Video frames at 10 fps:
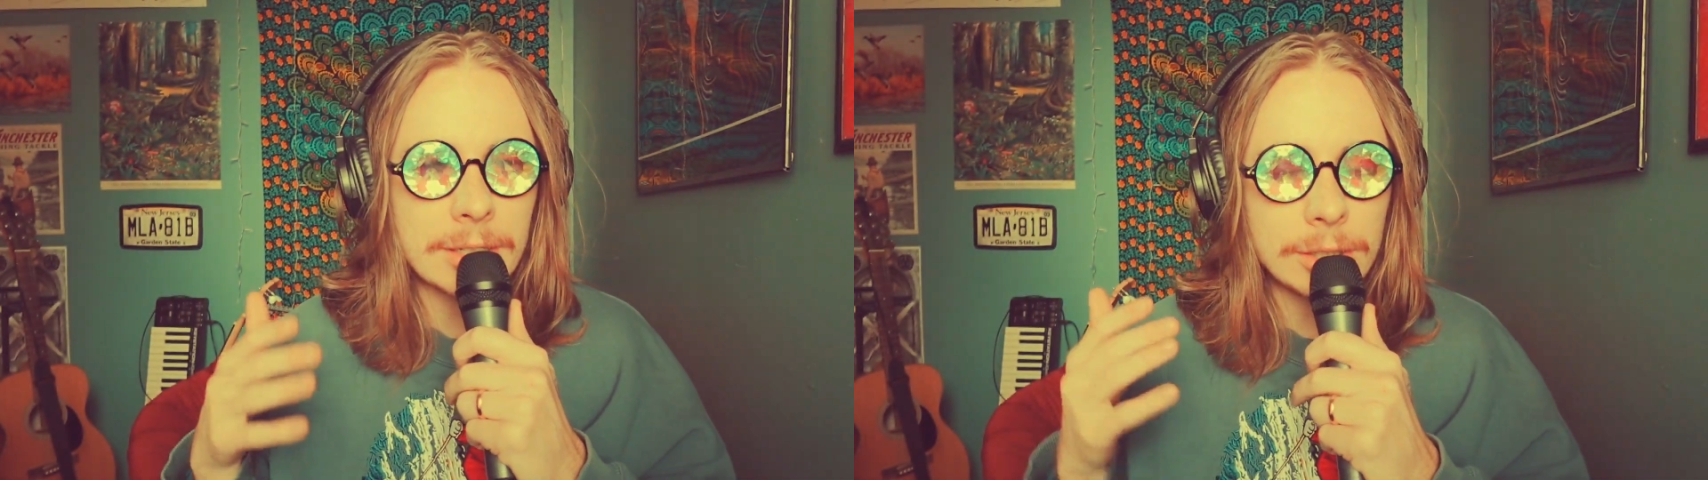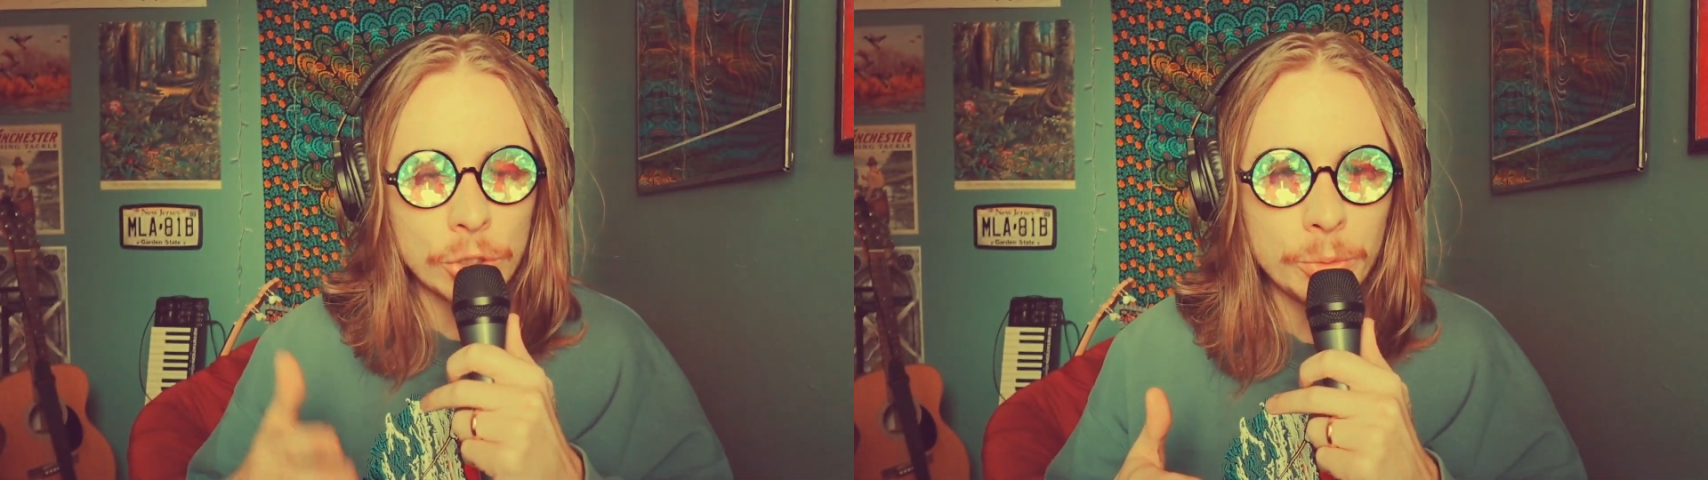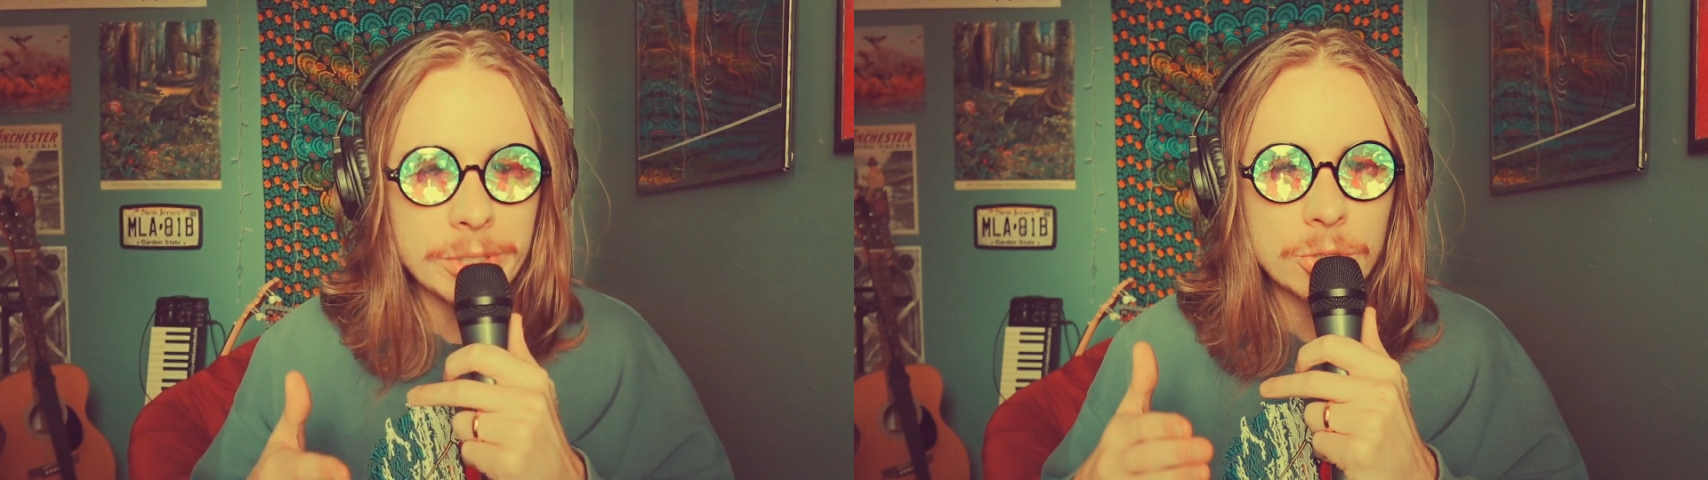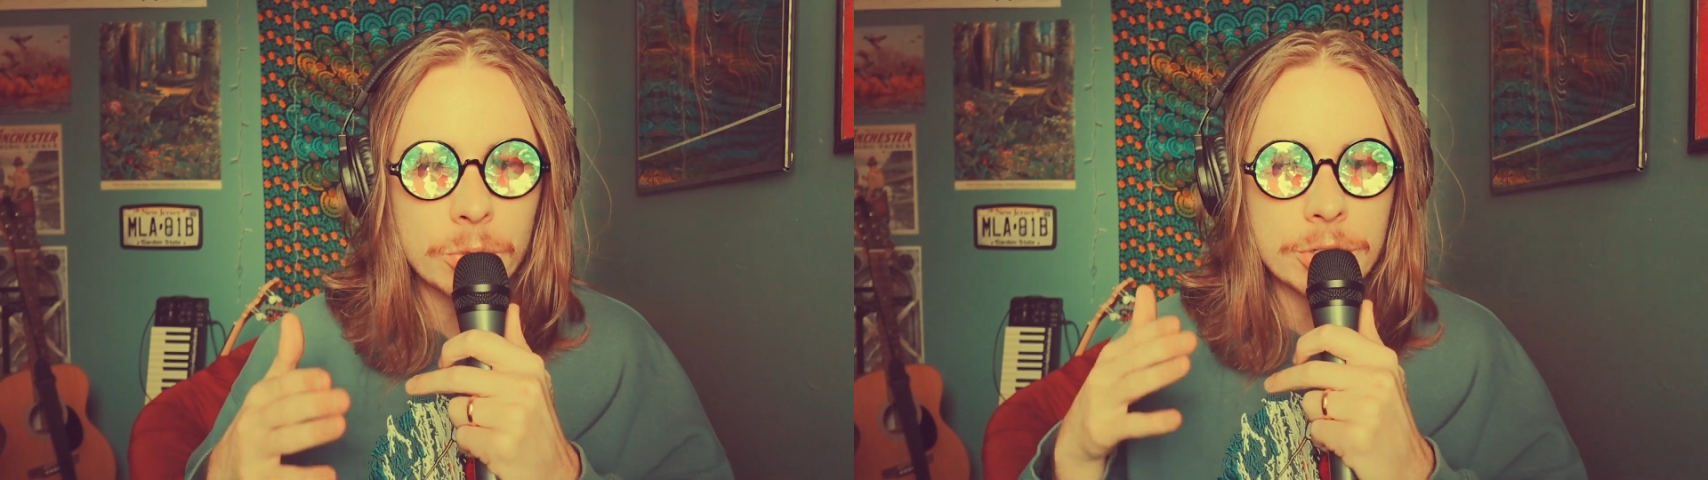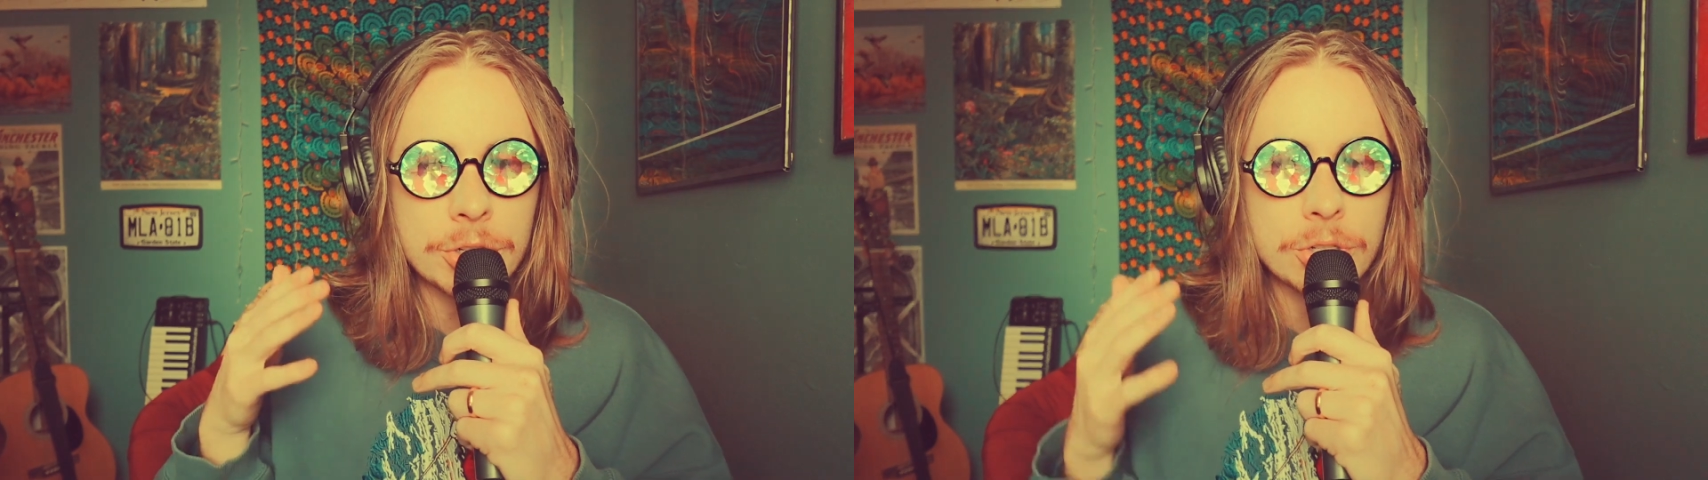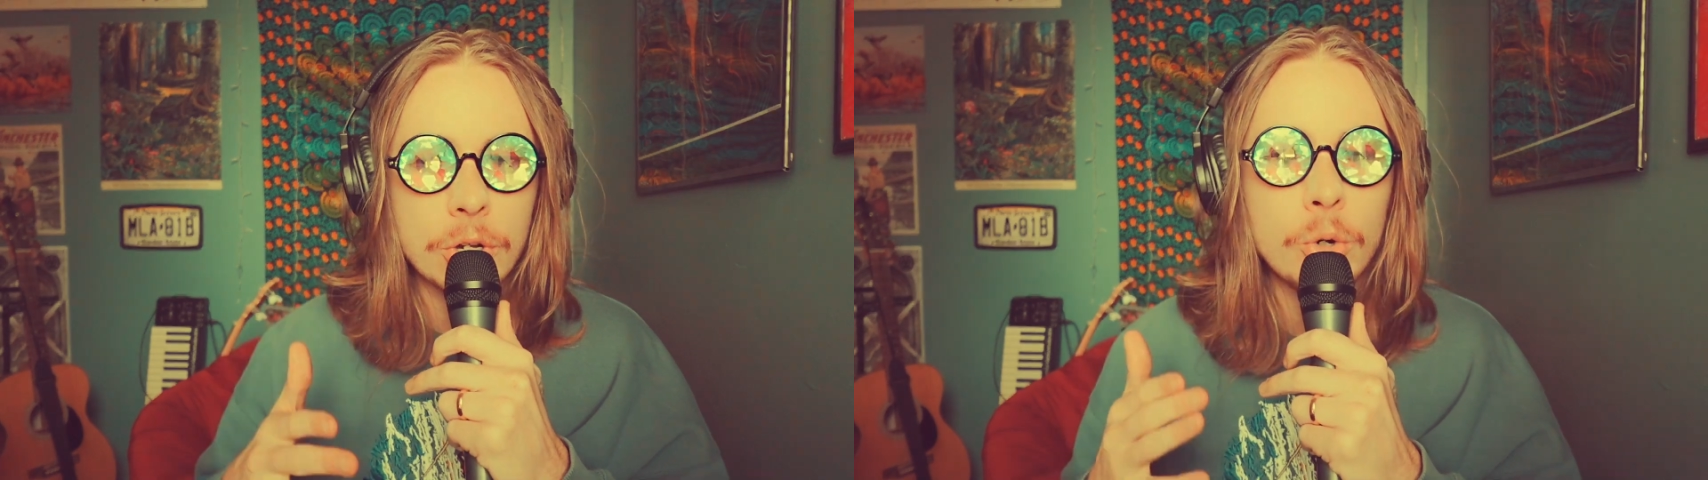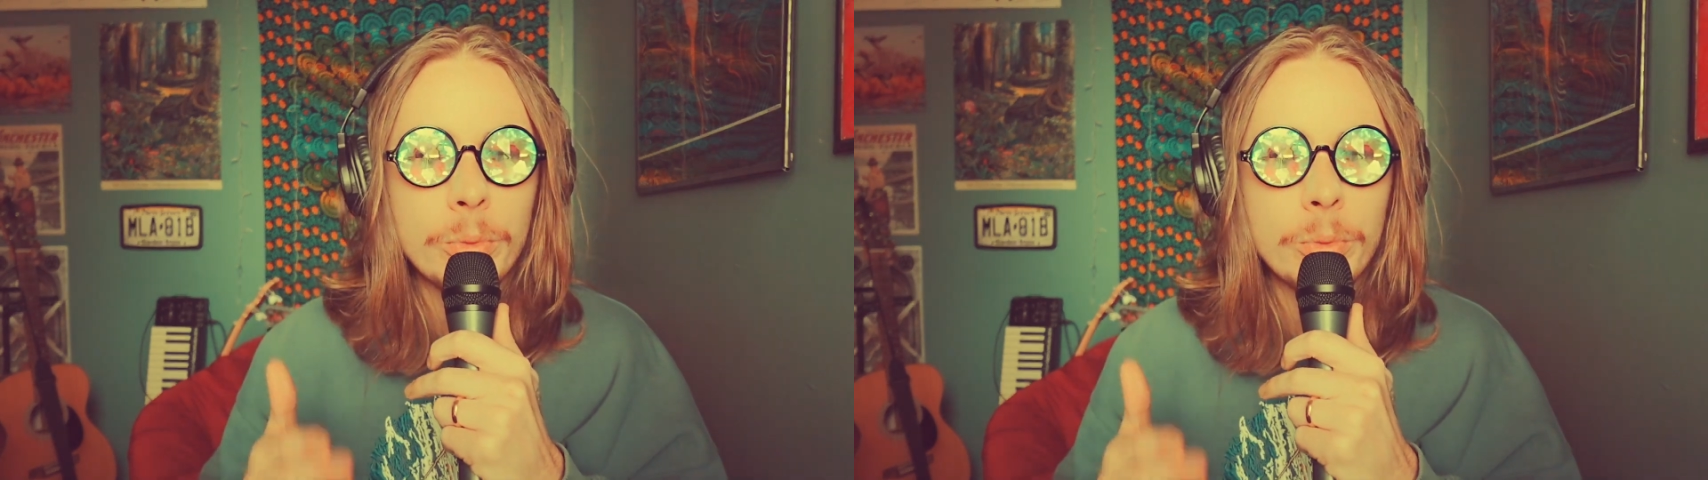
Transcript: like, humans were so